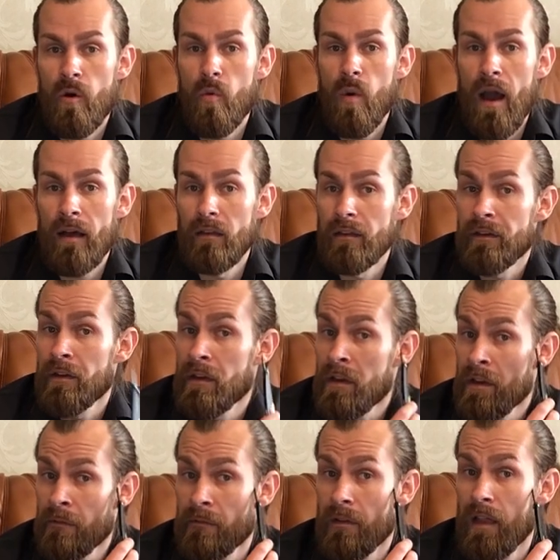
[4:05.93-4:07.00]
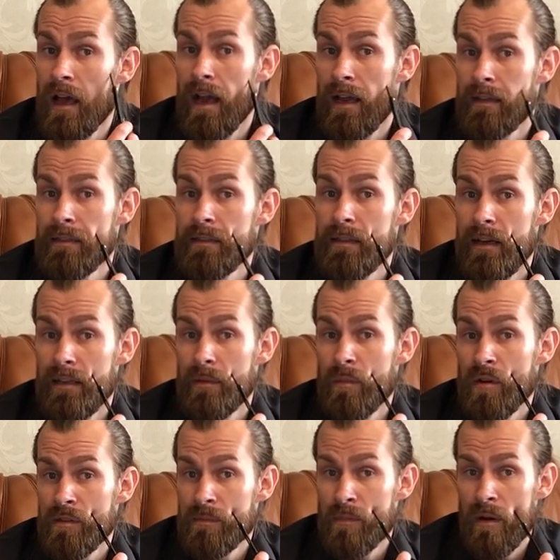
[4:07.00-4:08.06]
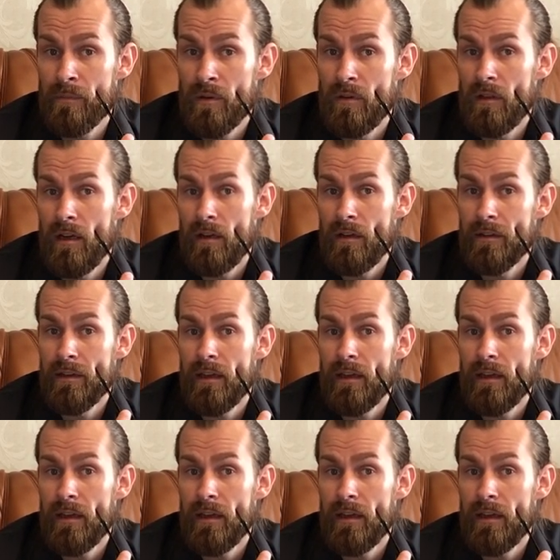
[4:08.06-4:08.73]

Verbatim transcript: While curved lines are the most popular,